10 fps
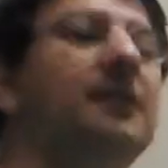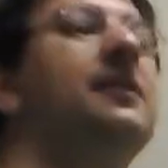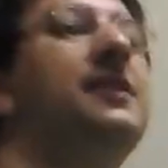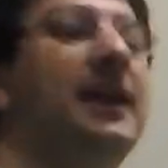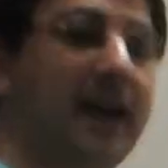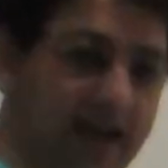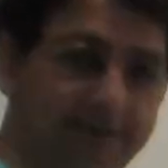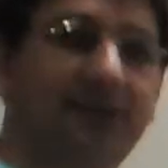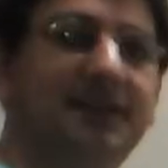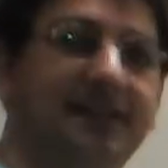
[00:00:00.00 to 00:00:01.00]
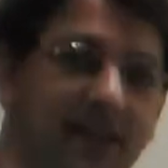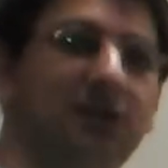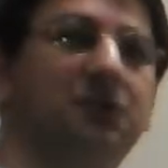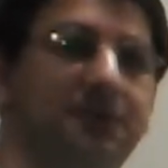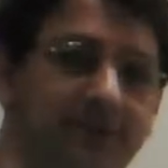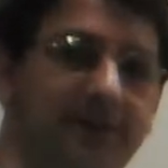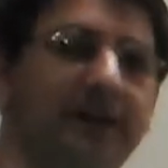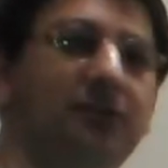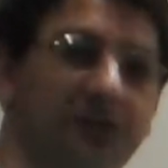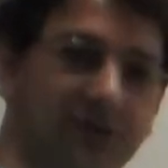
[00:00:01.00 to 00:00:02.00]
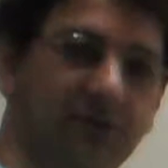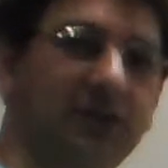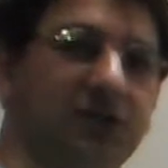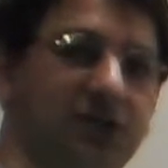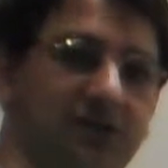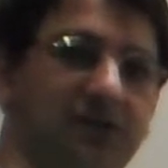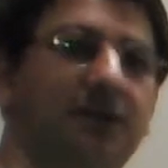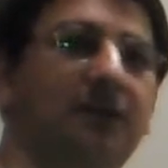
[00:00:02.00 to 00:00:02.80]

They have the secondary constriction